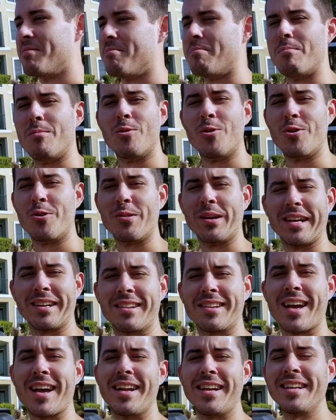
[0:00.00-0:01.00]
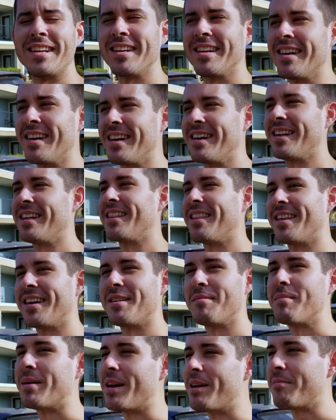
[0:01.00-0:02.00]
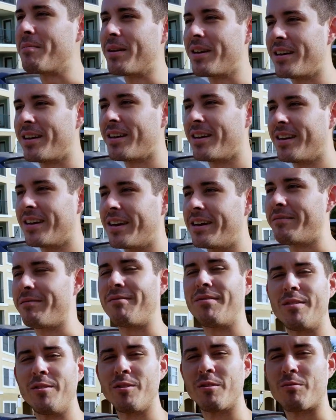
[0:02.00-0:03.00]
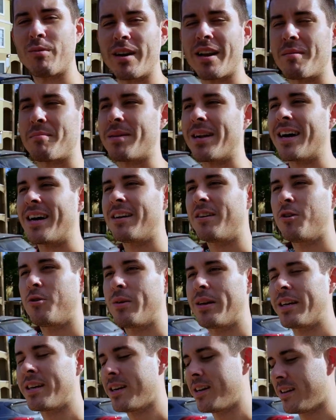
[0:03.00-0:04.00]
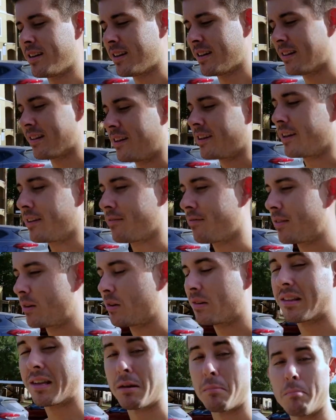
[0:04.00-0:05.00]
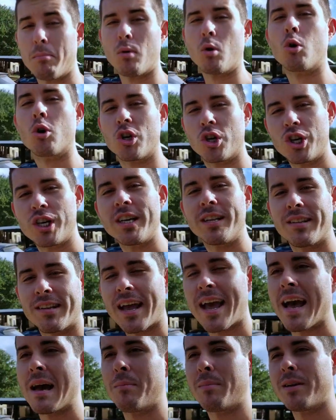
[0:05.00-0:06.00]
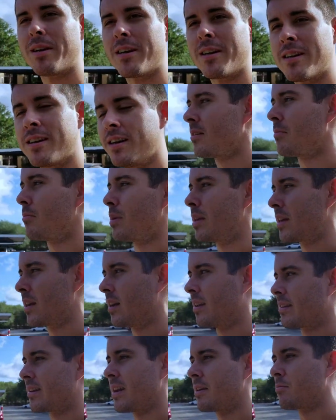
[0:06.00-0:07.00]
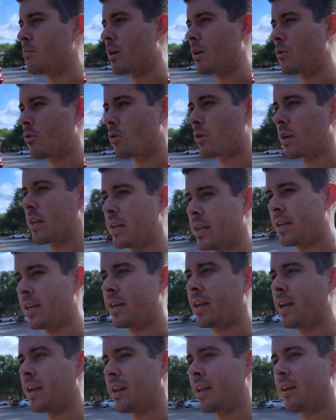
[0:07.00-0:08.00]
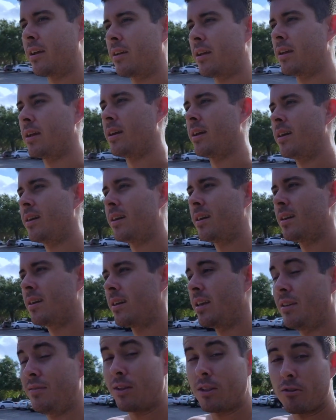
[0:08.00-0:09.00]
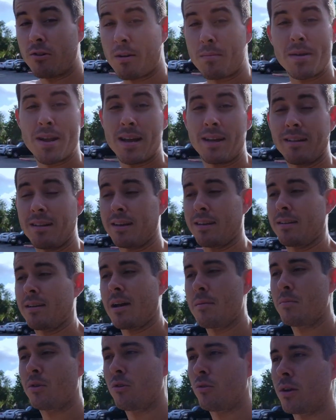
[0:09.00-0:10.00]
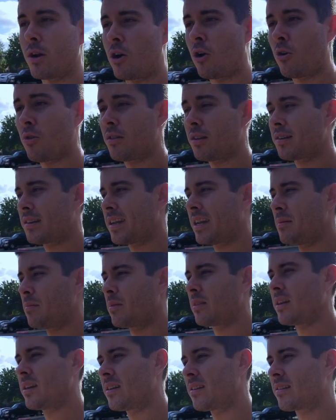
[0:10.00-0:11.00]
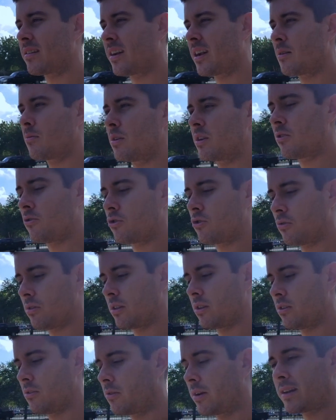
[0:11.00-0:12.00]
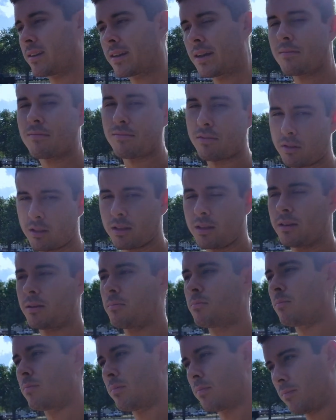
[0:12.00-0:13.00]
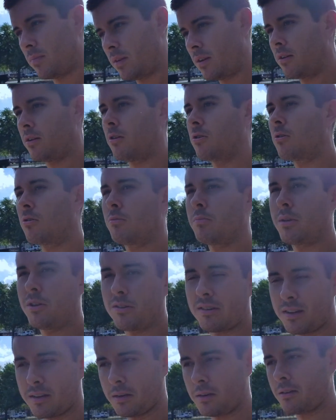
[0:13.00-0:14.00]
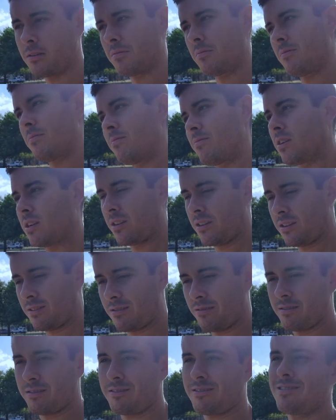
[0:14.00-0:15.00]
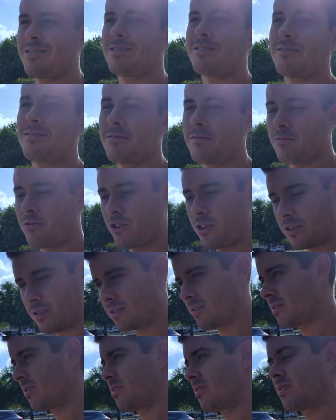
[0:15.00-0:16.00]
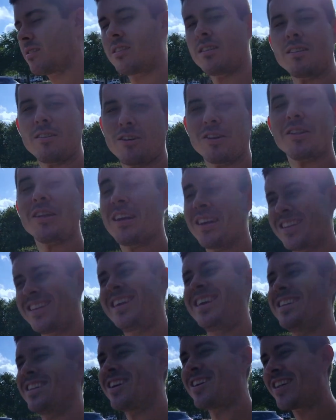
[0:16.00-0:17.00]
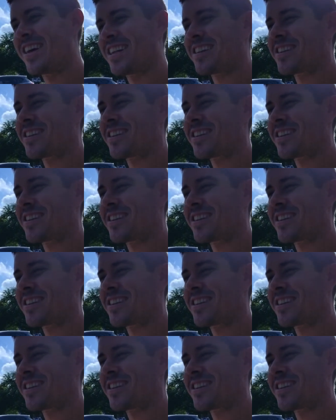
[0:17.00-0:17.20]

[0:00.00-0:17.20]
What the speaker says: more exciting than maybe it feels when I'm not doing it. Like, it feels like more shit's happening because I'm recording it, and I, even though I'm not, like, I'm doing all the same things that I would usually do except for the no music, no videos, no sugar, no, you know, all that